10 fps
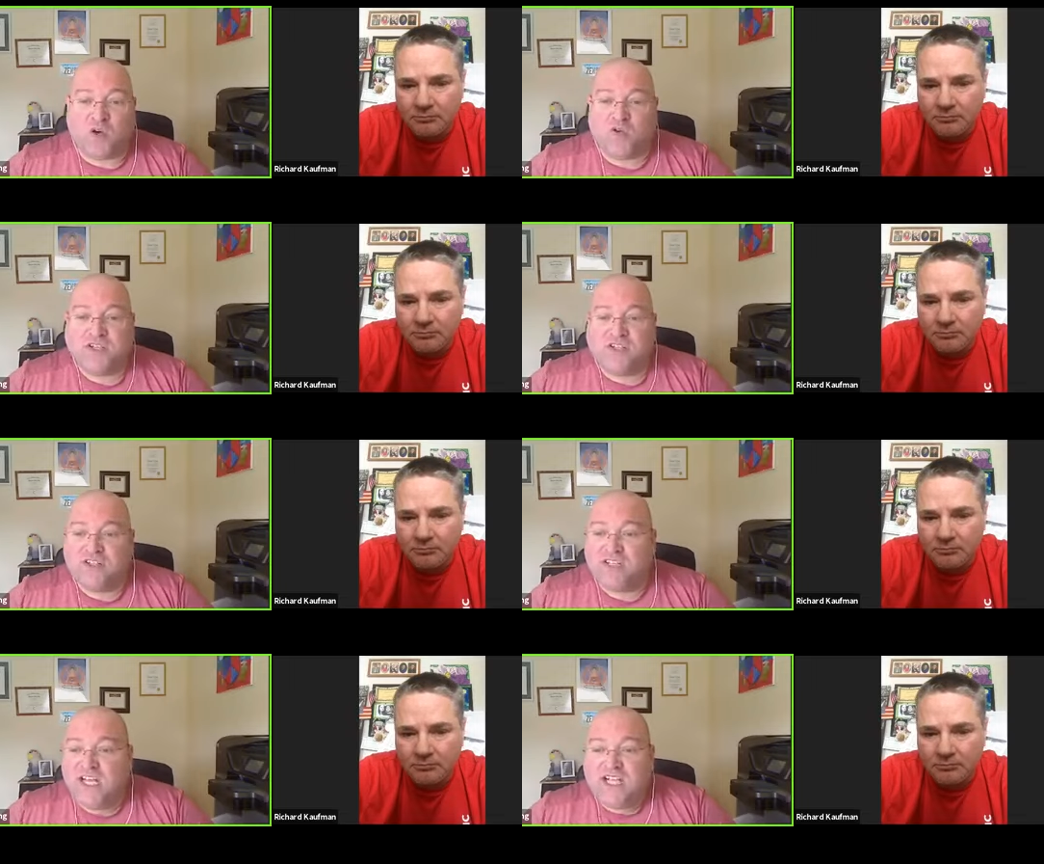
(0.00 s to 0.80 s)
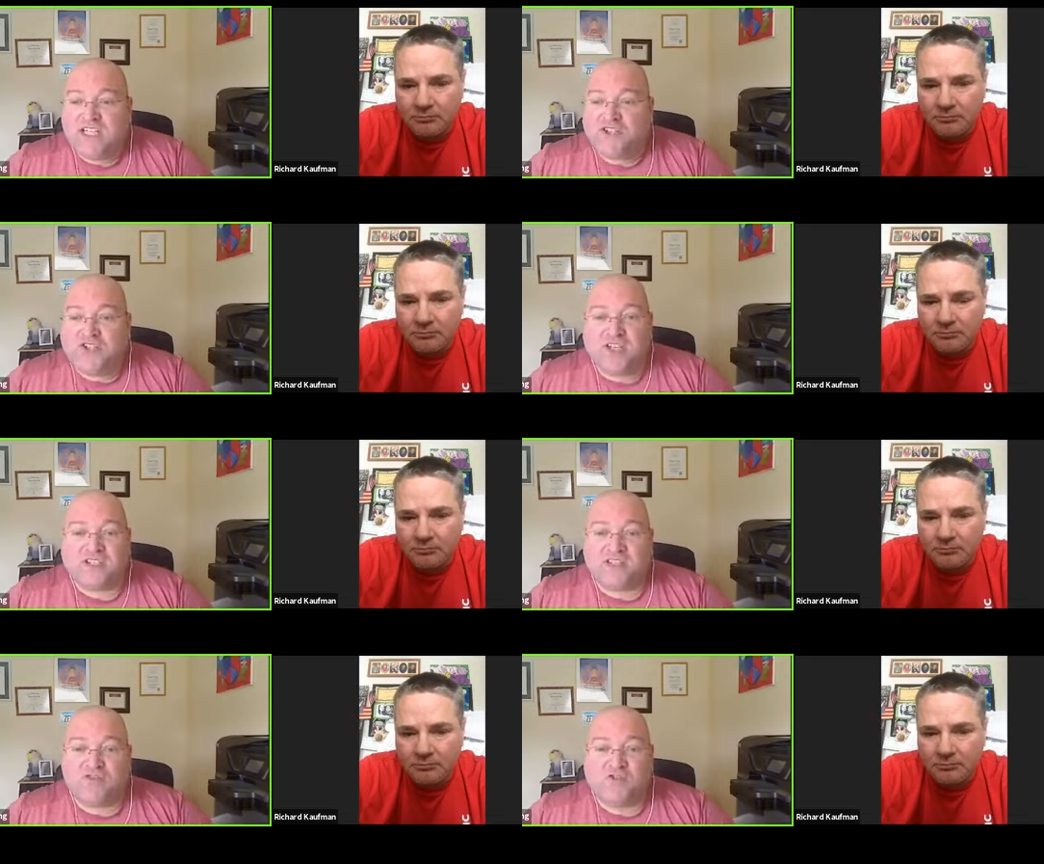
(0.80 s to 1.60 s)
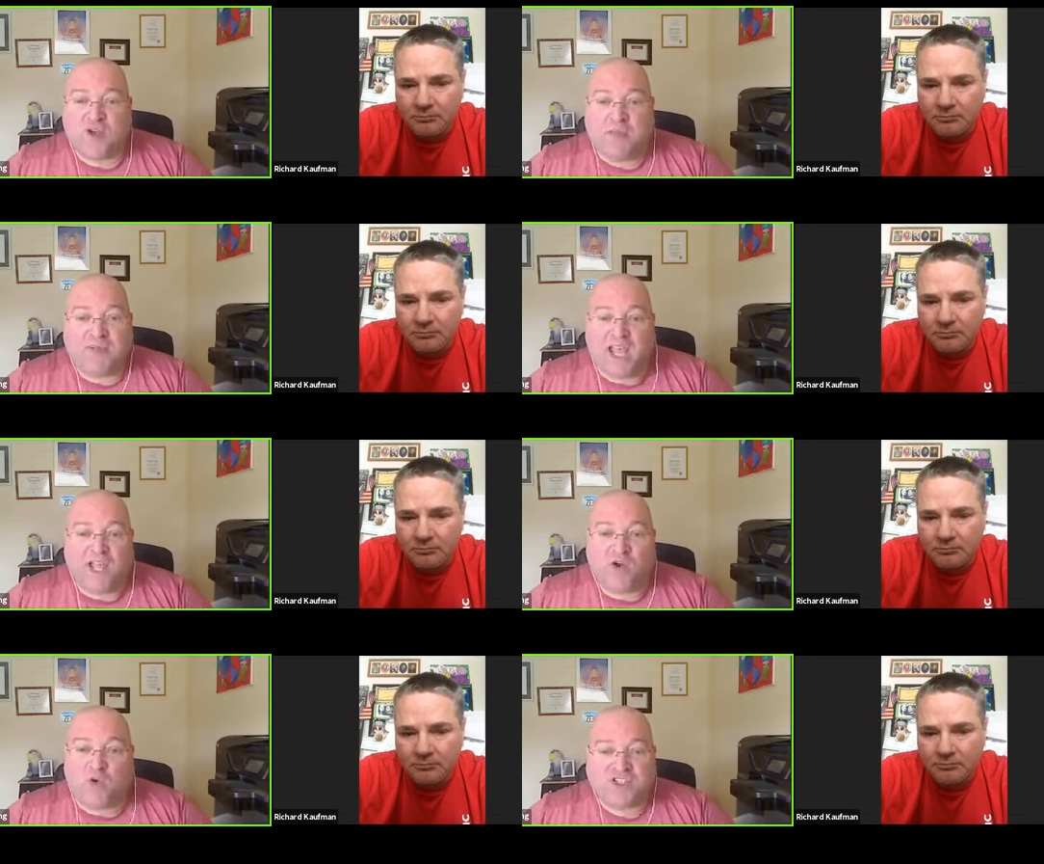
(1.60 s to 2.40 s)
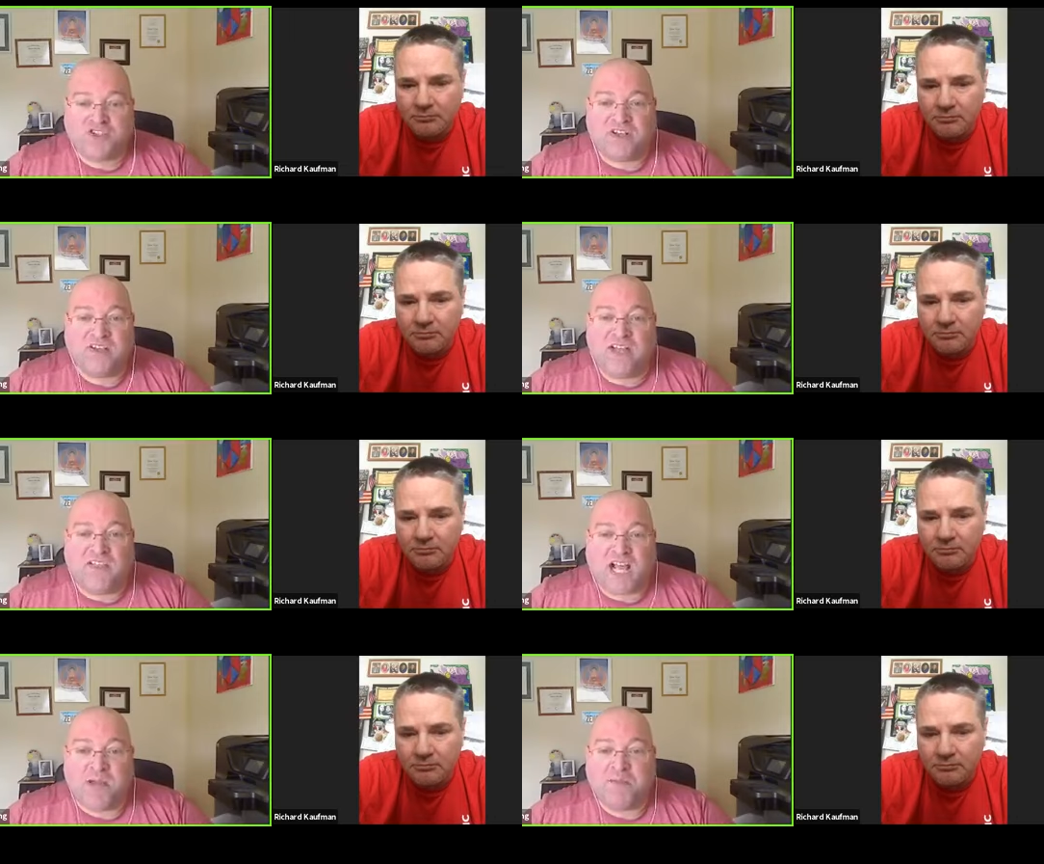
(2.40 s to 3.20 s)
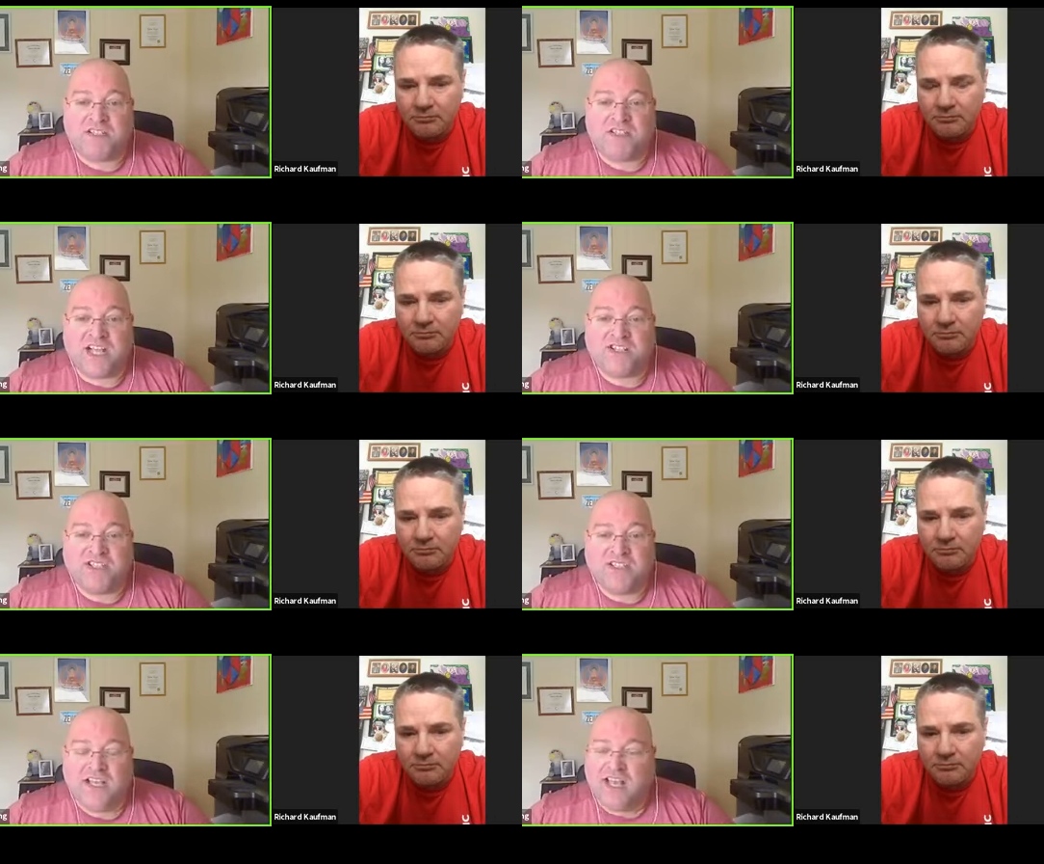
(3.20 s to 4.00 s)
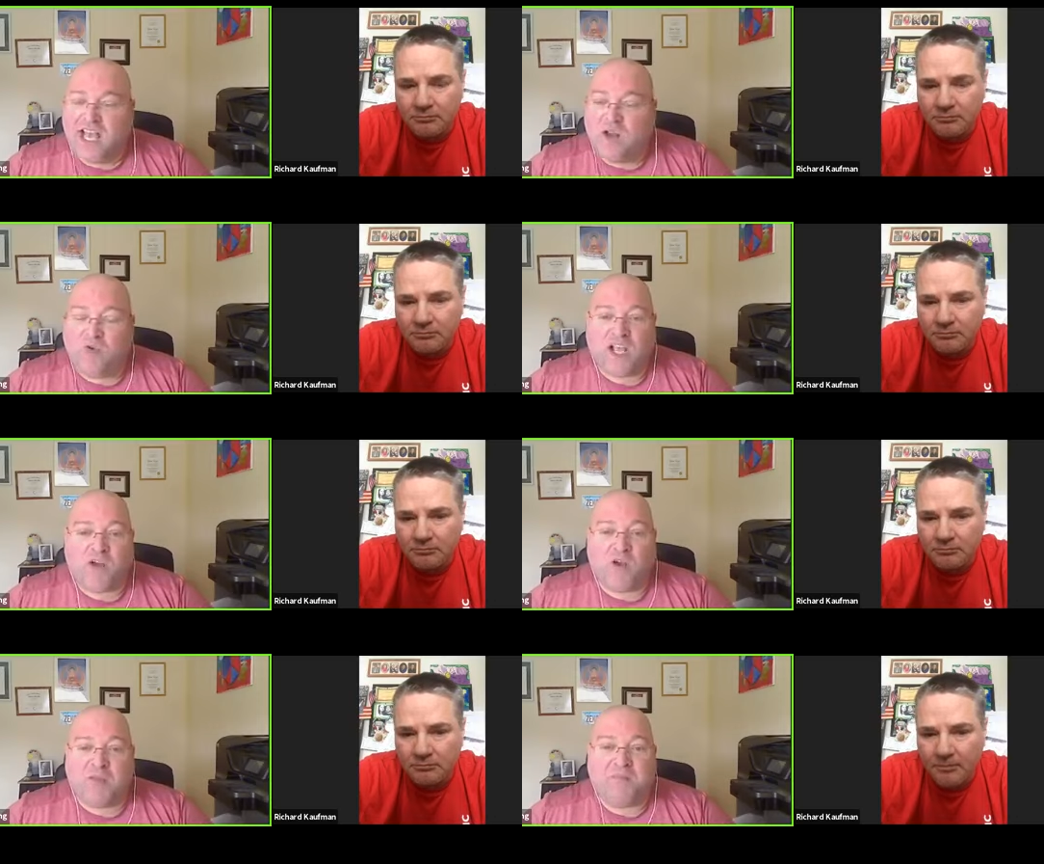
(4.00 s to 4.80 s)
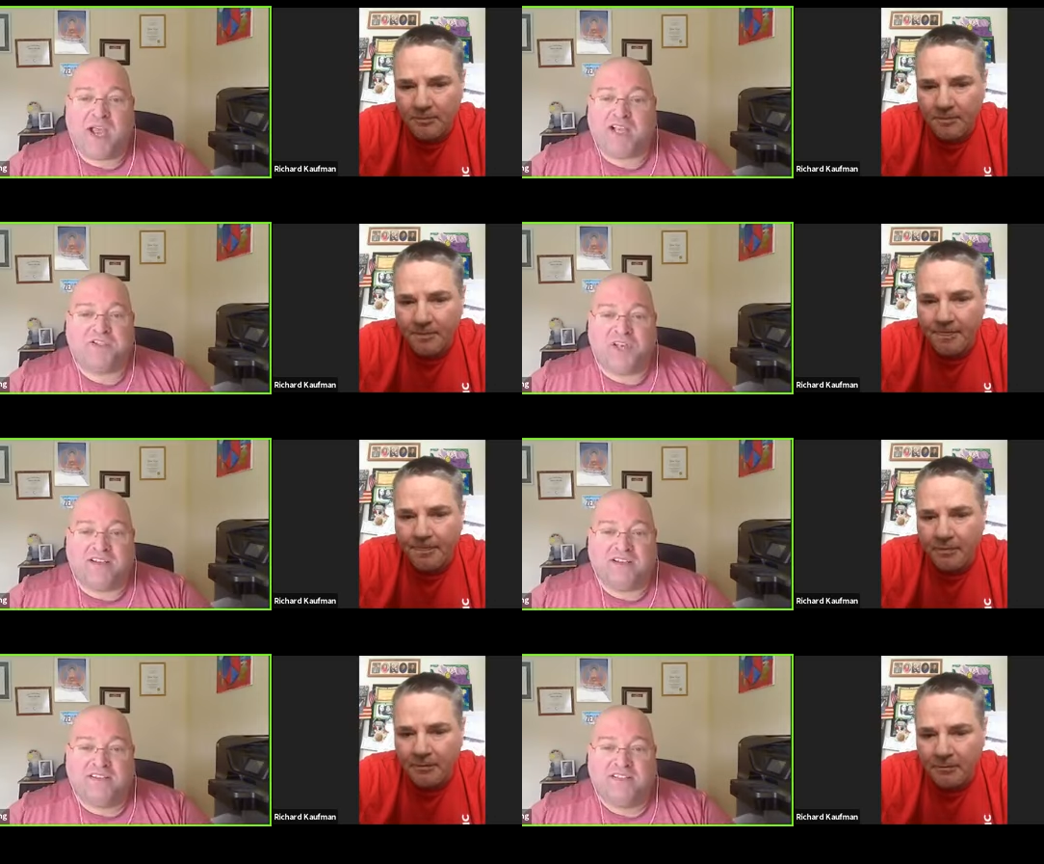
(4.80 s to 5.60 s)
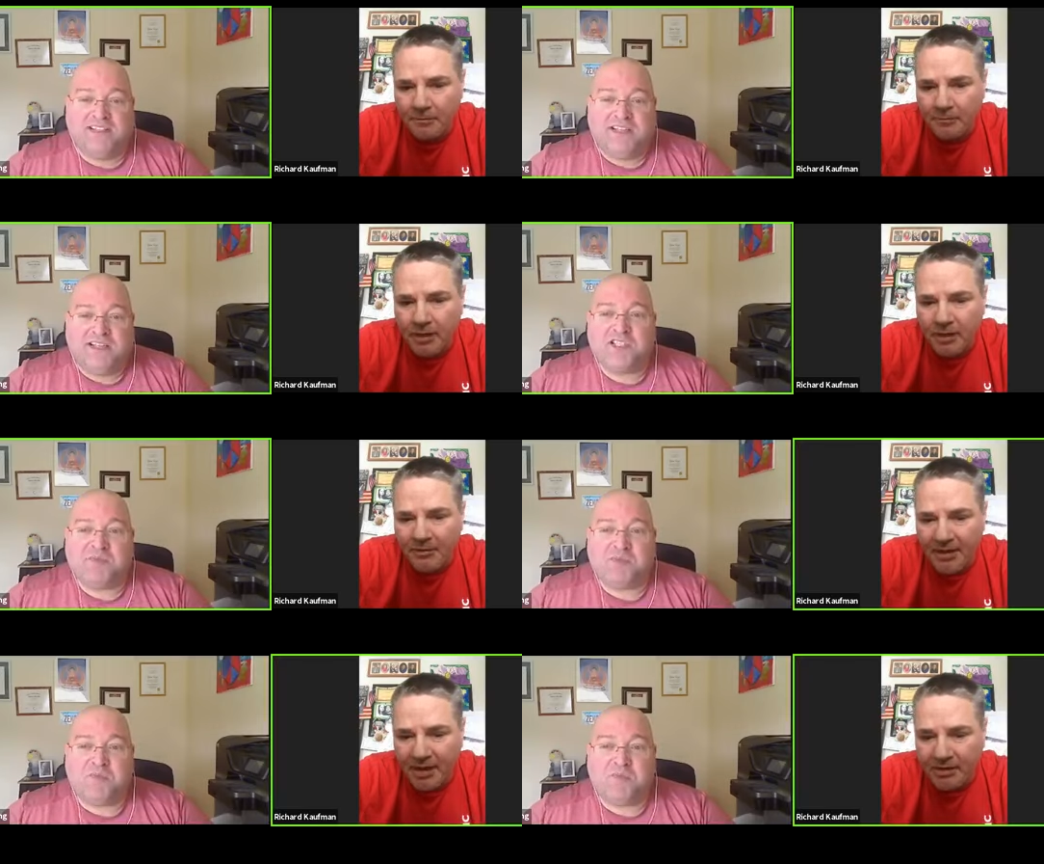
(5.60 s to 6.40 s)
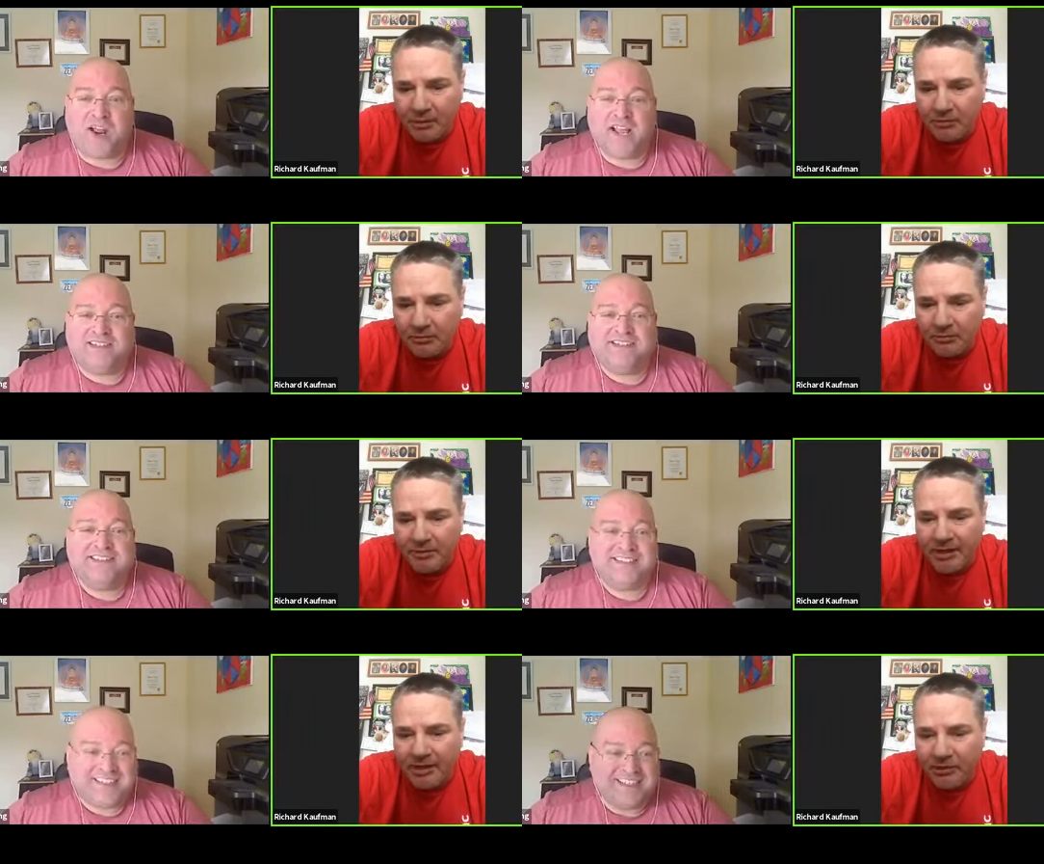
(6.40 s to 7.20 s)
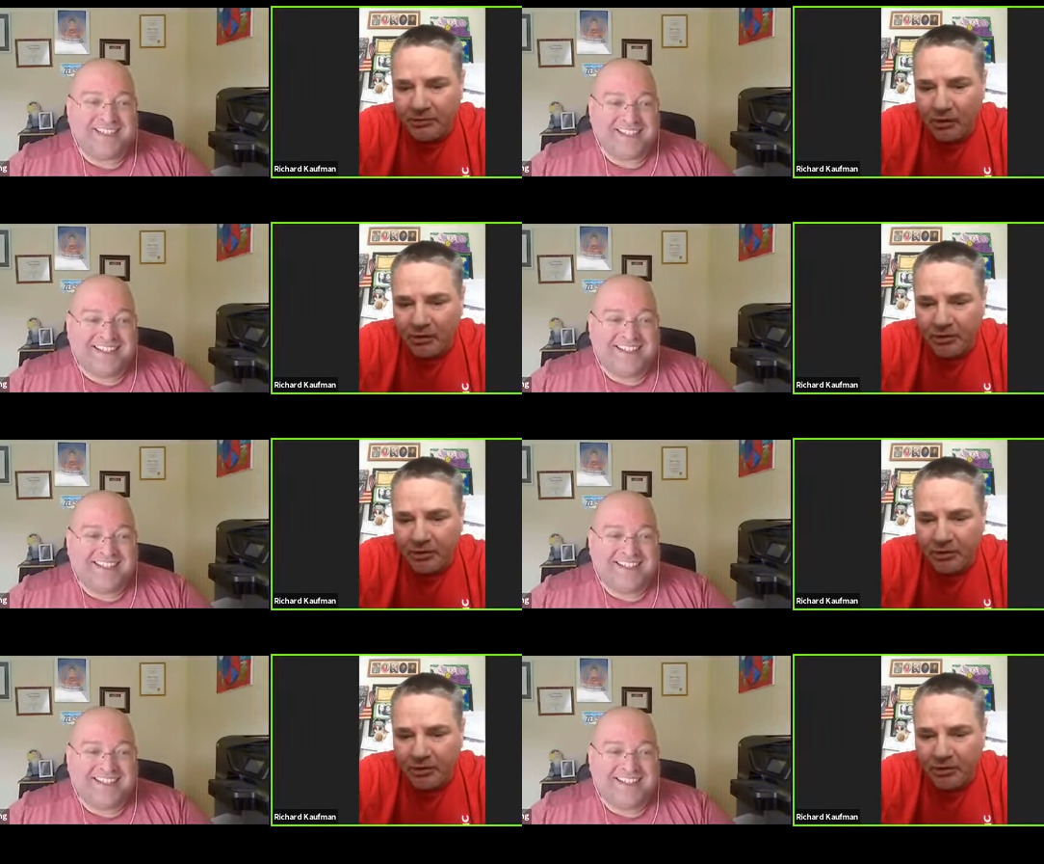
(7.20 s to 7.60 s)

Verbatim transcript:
Speaker 1: Richard, just drop a question in the comment section and we'll get right back to you.
Speaker 2: And thank you. Thank you to all your